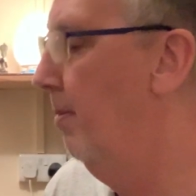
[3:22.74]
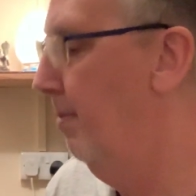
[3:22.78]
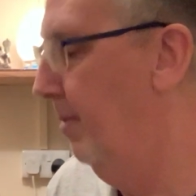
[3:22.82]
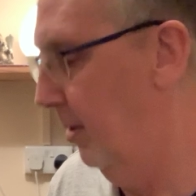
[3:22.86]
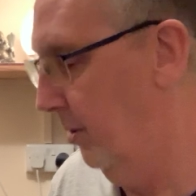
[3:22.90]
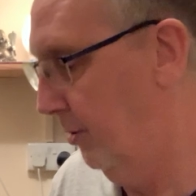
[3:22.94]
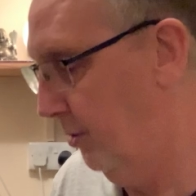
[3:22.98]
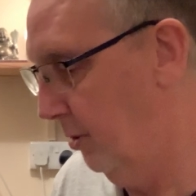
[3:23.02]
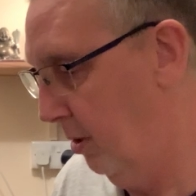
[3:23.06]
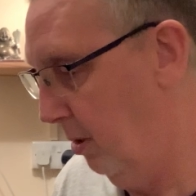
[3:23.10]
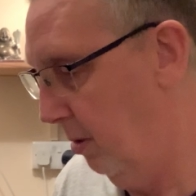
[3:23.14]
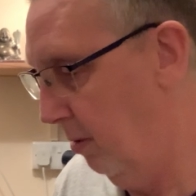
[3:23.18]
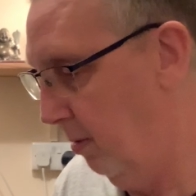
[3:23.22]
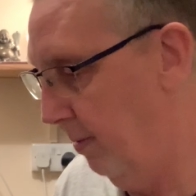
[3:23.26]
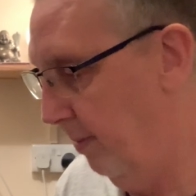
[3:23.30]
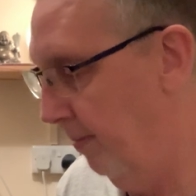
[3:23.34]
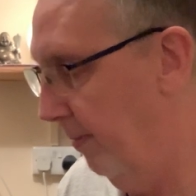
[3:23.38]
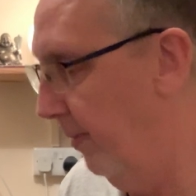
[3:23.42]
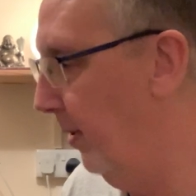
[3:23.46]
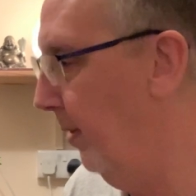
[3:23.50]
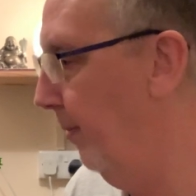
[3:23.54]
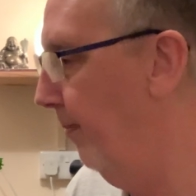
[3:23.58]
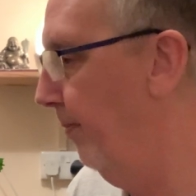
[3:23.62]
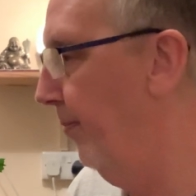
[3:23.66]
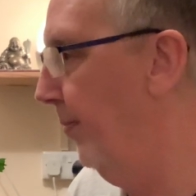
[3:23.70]
So
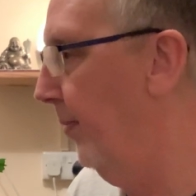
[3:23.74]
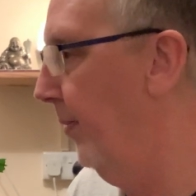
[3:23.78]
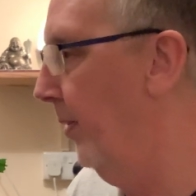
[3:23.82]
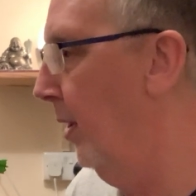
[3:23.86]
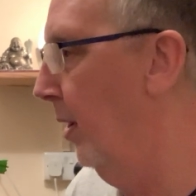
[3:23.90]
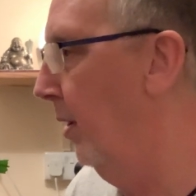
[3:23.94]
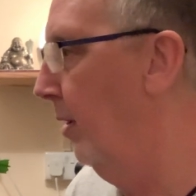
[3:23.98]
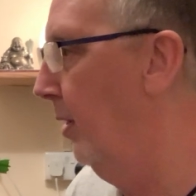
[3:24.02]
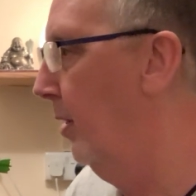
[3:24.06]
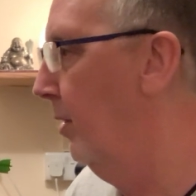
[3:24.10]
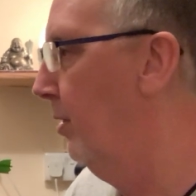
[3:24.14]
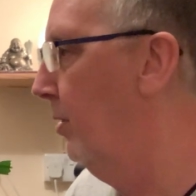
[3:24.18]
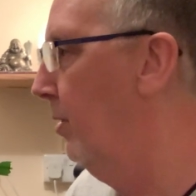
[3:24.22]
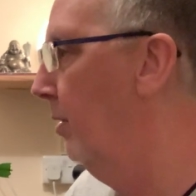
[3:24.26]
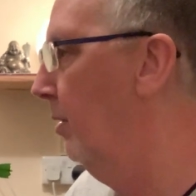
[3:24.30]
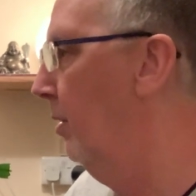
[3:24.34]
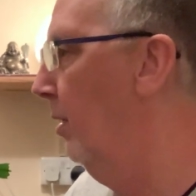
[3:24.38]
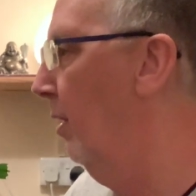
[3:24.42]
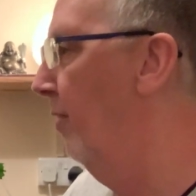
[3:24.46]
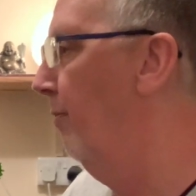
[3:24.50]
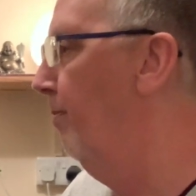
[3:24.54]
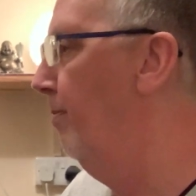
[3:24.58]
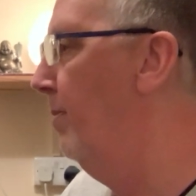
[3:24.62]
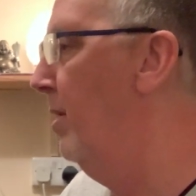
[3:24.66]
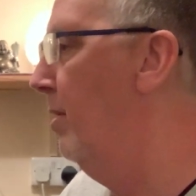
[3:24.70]

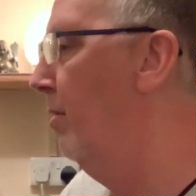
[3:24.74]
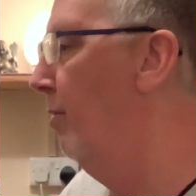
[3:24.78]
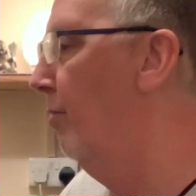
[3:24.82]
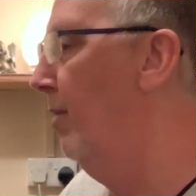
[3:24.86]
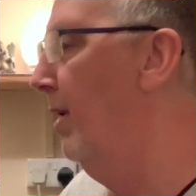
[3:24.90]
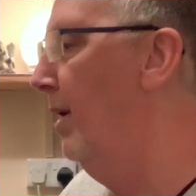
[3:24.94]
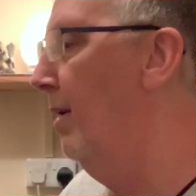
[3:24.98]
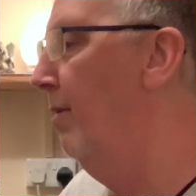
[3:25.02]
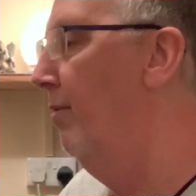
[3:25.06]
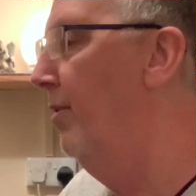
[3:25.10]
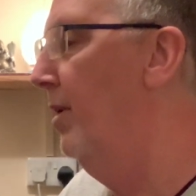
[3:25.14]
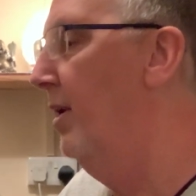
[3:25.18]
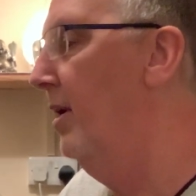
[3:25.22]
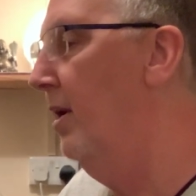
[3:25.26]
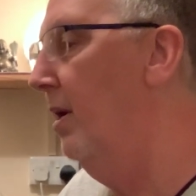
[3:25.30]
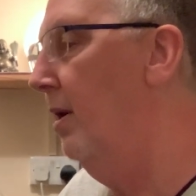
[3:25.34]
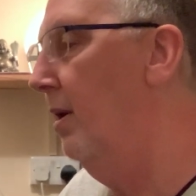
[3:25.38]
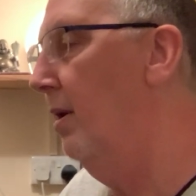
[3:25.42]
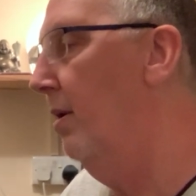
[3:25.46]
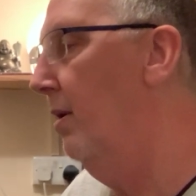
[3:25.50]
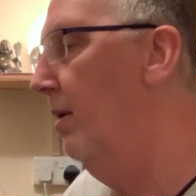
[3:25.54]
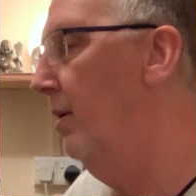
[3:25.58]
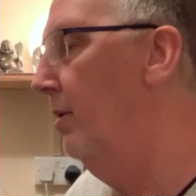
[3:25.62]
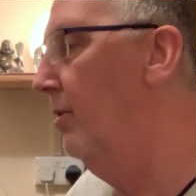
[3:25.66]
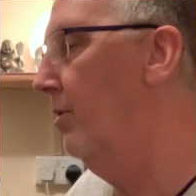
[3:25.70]
I've been around it
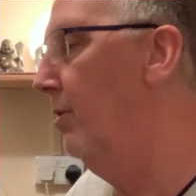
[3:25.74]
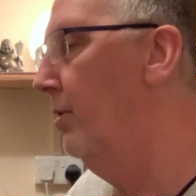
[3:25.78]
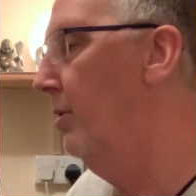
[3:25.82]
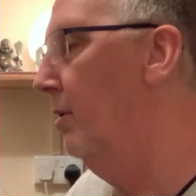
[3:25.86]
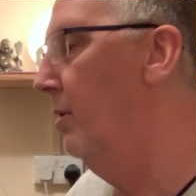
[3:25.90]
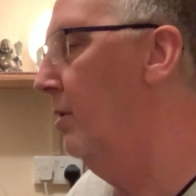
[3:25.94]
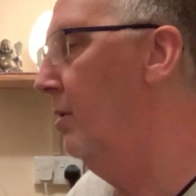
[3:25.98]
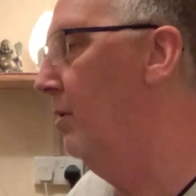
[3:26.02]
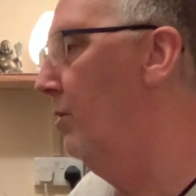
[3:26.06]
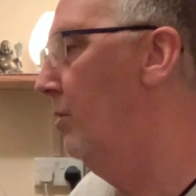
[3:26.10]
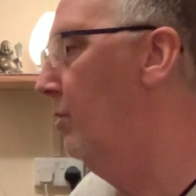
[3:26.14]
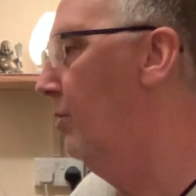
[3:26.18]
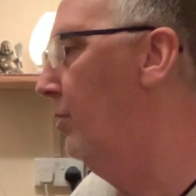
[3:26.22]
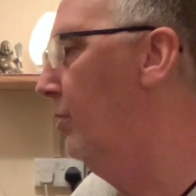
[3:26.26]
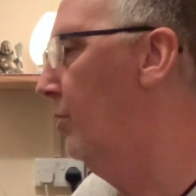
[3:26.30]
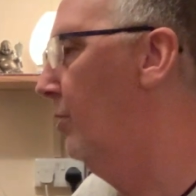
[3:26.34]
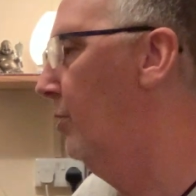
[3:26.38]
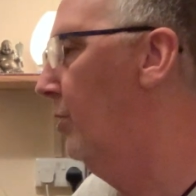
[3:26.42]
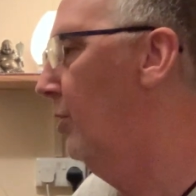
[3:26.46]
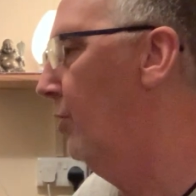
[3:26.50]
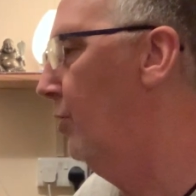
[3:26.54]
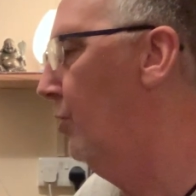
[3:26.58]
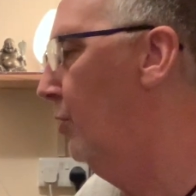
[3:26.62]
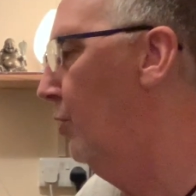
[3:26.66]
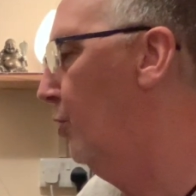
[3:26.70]

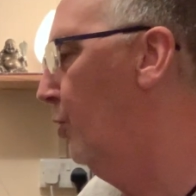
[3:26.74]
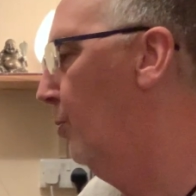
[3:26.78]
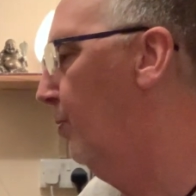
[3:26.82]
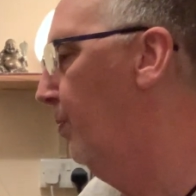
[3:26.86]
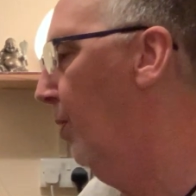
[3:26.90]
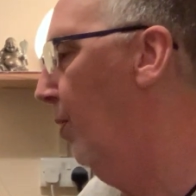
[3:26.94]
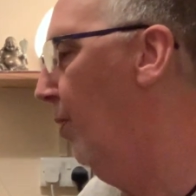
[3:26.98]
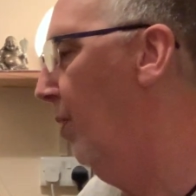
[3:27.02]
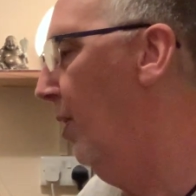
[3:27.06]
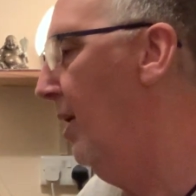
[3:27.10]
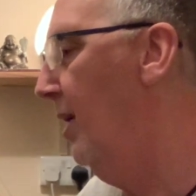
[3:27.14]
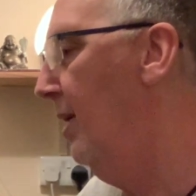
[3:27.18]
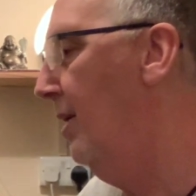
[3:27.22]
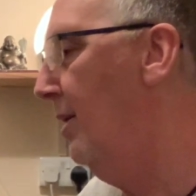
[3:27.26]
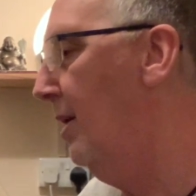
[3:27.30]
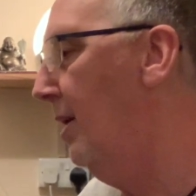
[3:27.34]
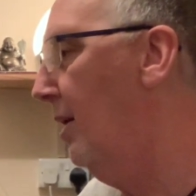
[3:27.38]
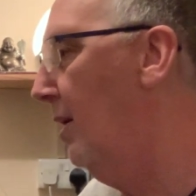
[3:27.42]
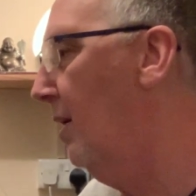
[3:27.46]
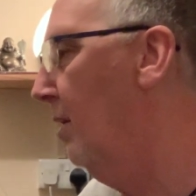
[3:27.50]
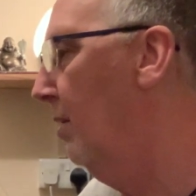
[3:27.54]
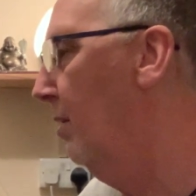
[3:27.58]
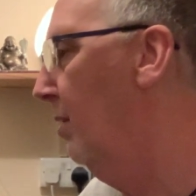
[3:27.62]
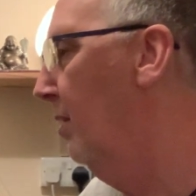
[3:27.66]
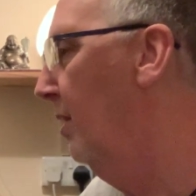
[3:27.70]
just to spot
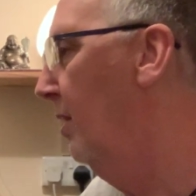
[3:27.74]
any